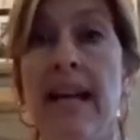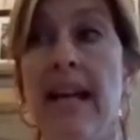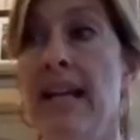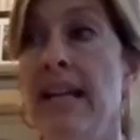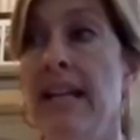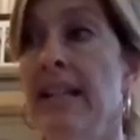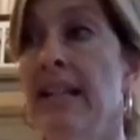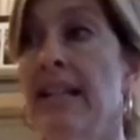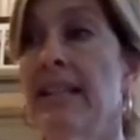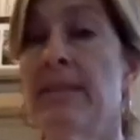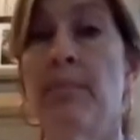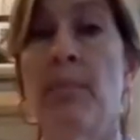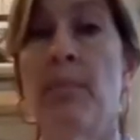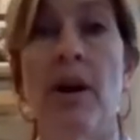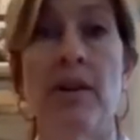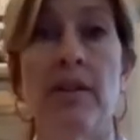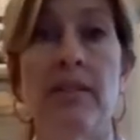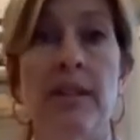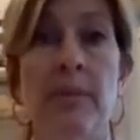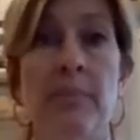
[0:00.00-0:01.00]
and
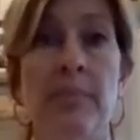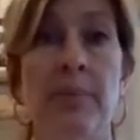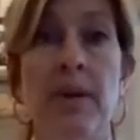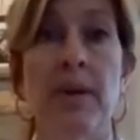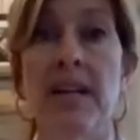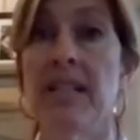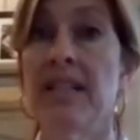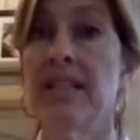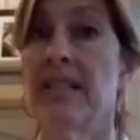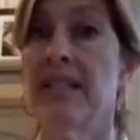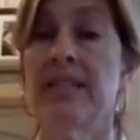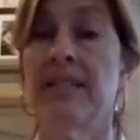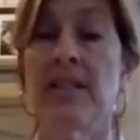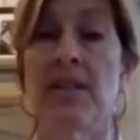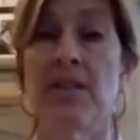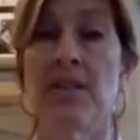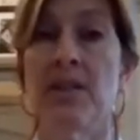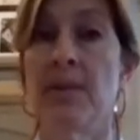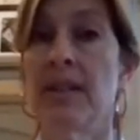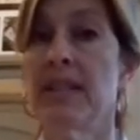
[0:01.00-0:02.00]
it's moderately priced
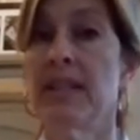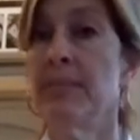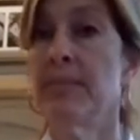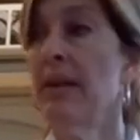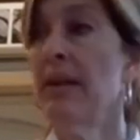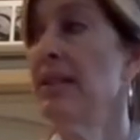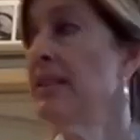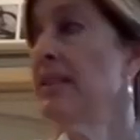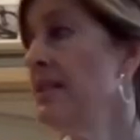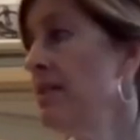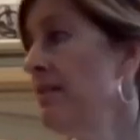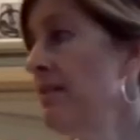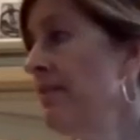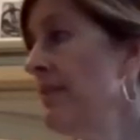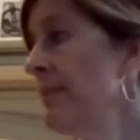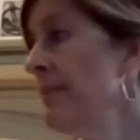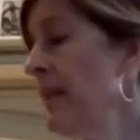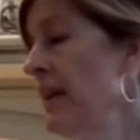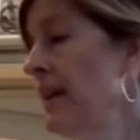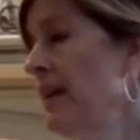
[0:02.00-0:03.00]
it's not too
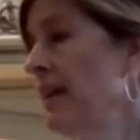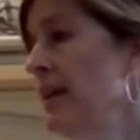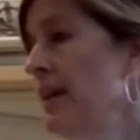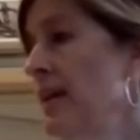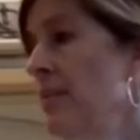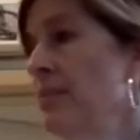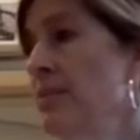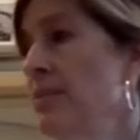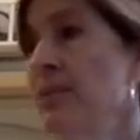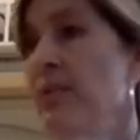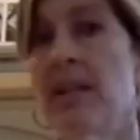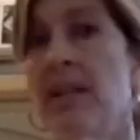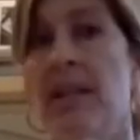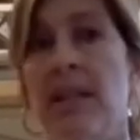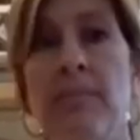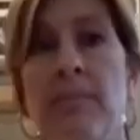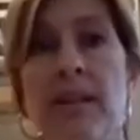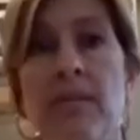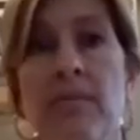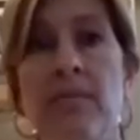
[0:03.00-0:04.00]
expensive um, so it
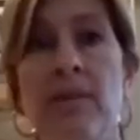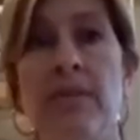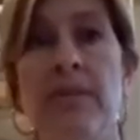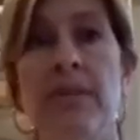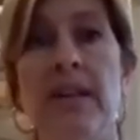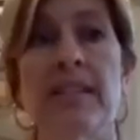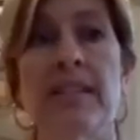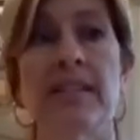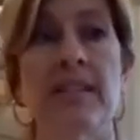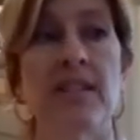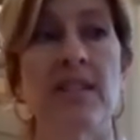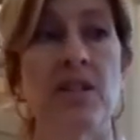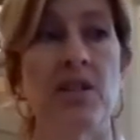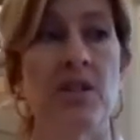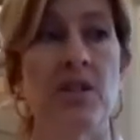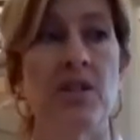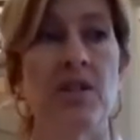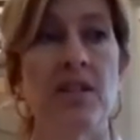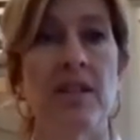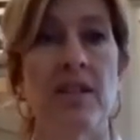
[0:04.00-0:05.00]
could be a real nice
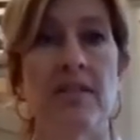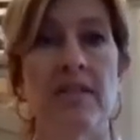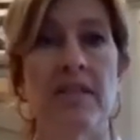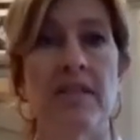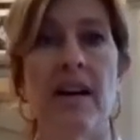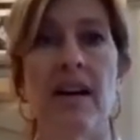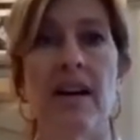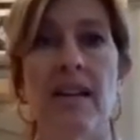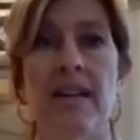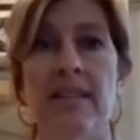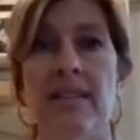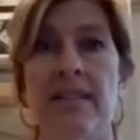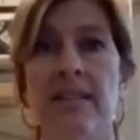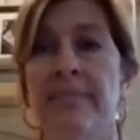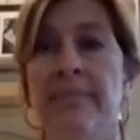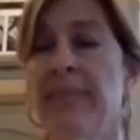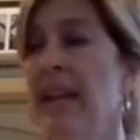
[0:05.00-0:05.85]
addition to your diet